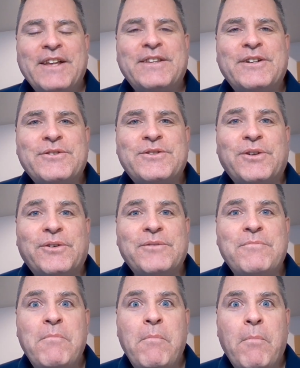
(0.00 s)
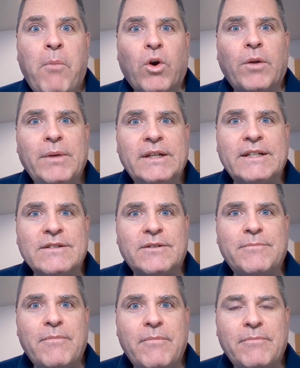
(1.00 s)
there are certain
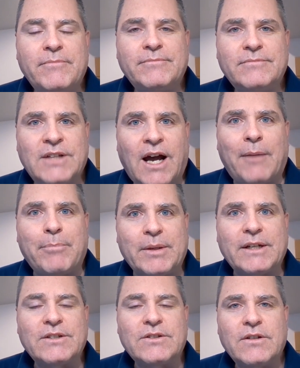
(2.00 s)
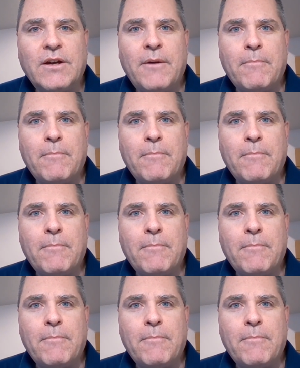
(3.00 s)
Mormonism topics